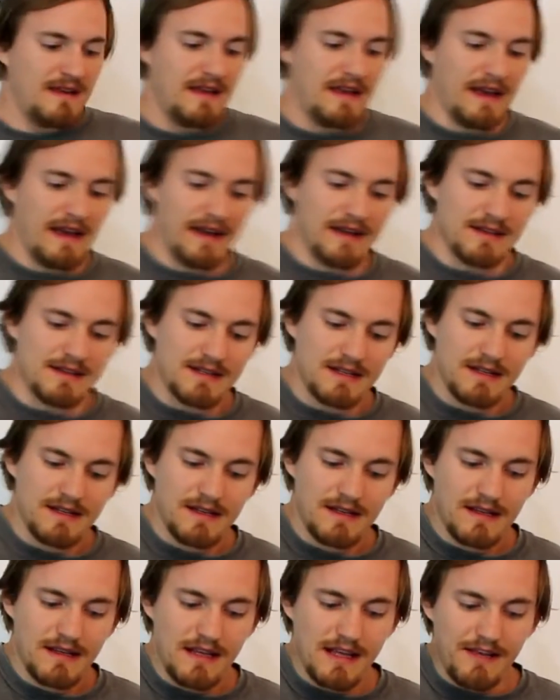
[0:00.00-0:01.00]
And
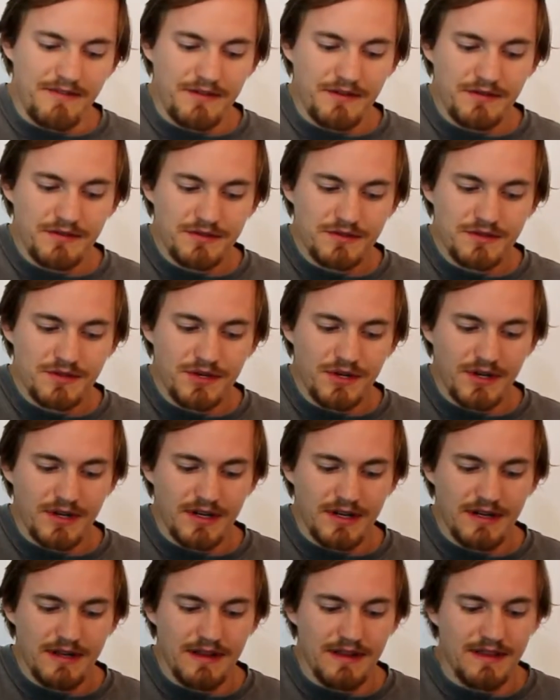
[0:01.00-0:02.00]
if you
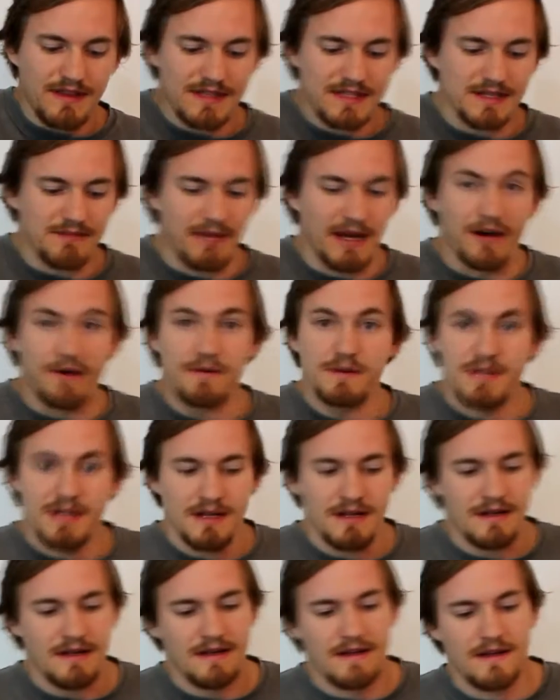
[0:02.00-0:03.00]
took this amount
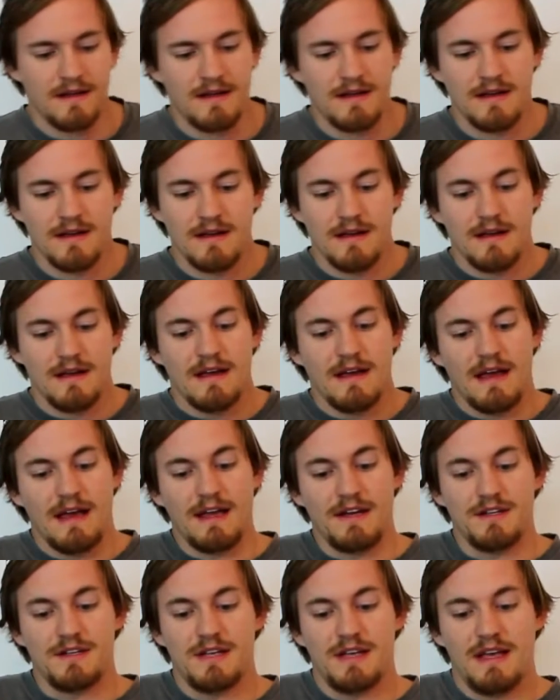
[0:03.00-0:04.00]

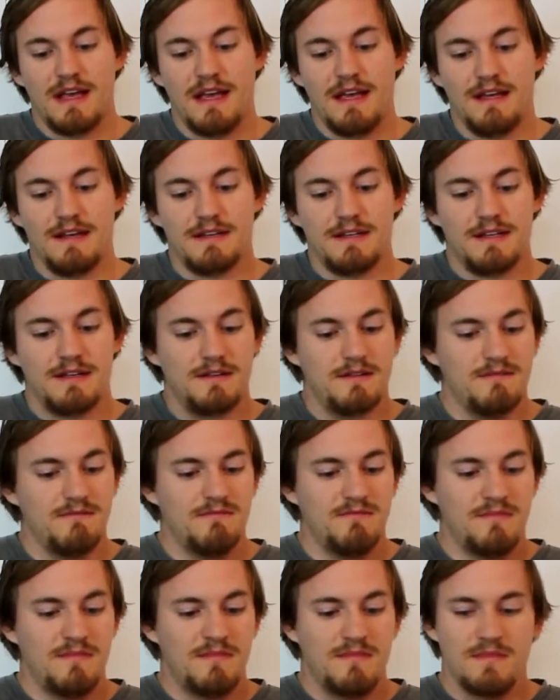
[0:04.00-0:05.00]
and ate
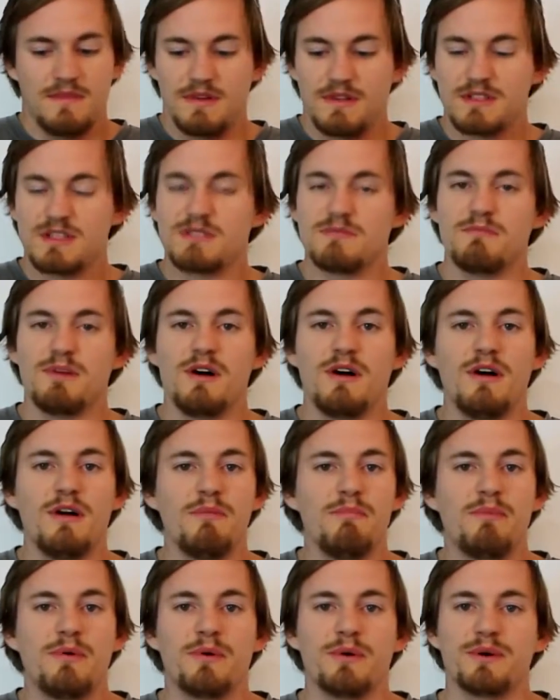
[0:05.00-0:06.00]

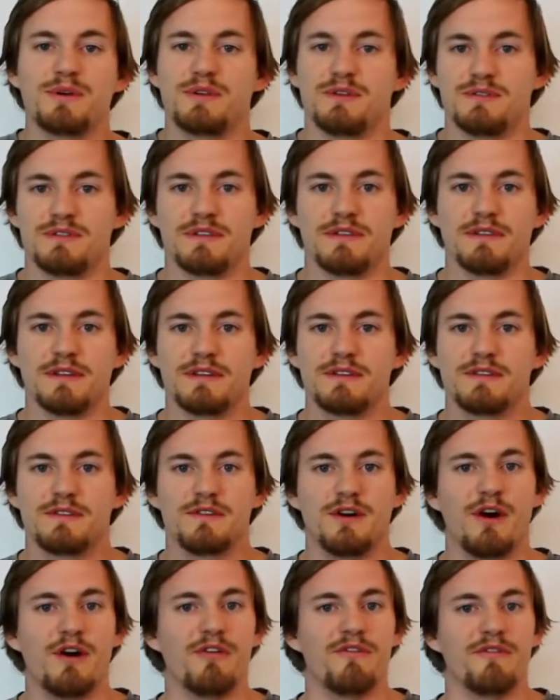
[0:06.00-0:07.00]
small portions of it
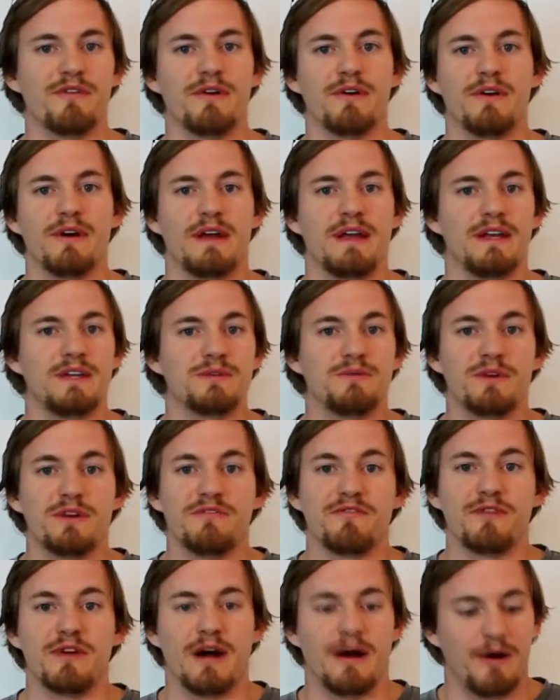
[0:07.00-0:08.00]
over a
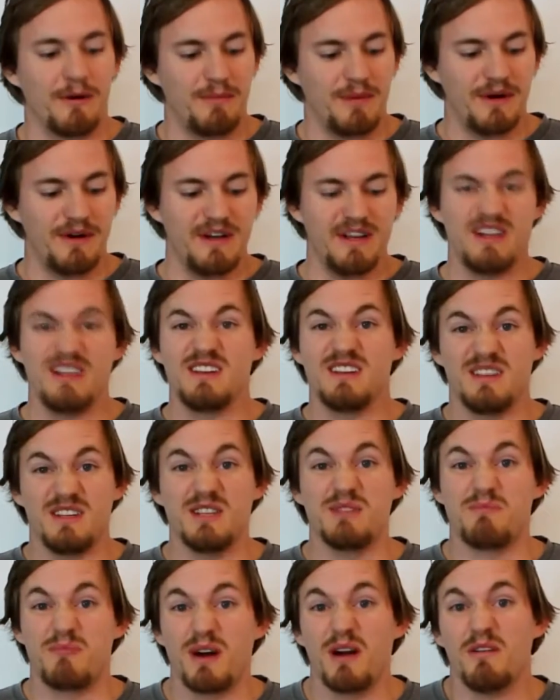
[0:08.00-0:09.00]
24-hour period,
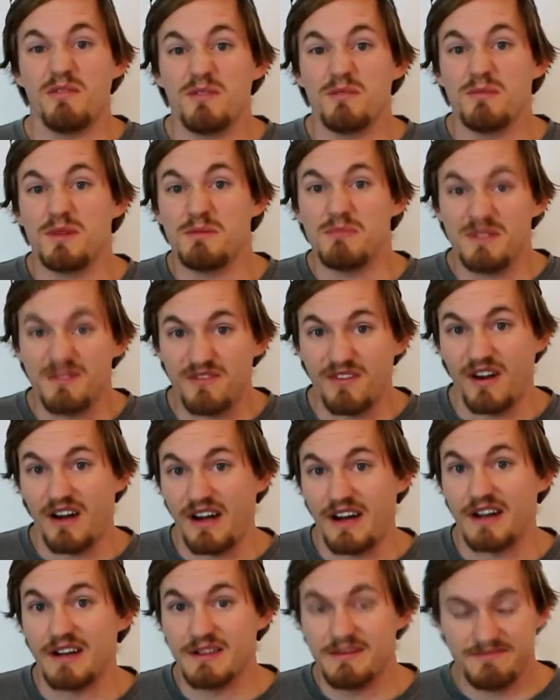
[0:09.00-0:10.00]
you'd probably be
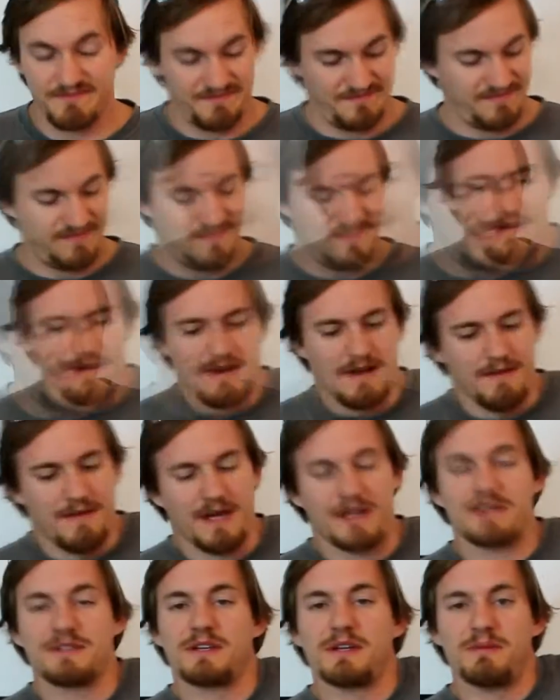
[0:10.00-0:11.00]
fine. I'm
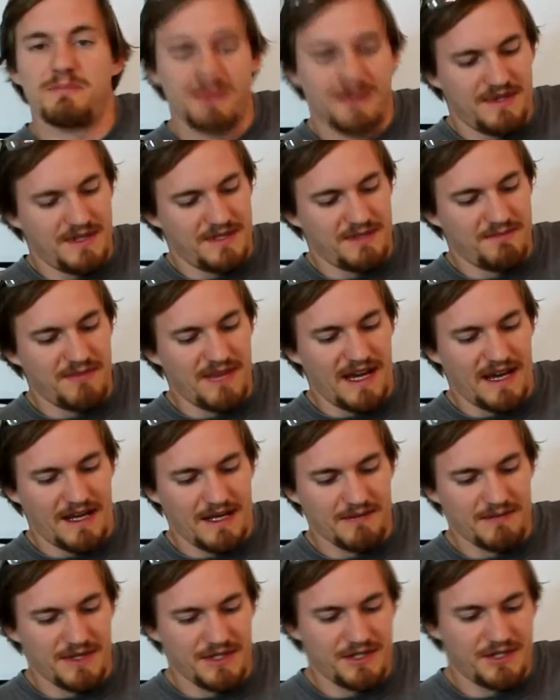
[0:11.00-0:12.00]
actually going to put this back
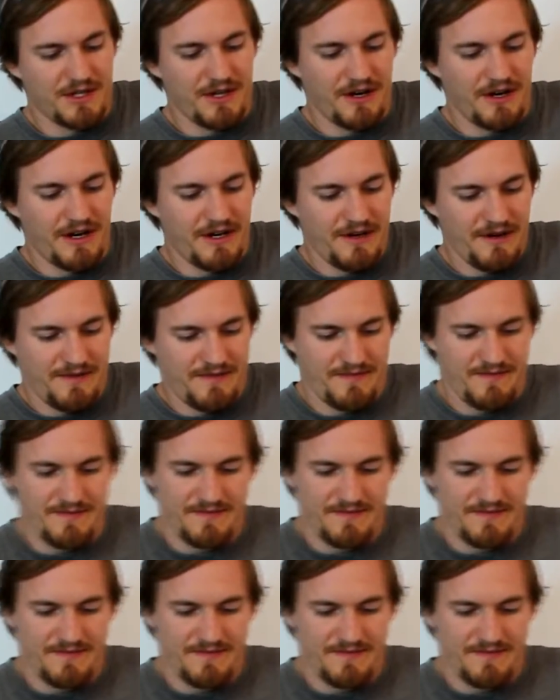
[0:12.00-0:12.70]
in my jar here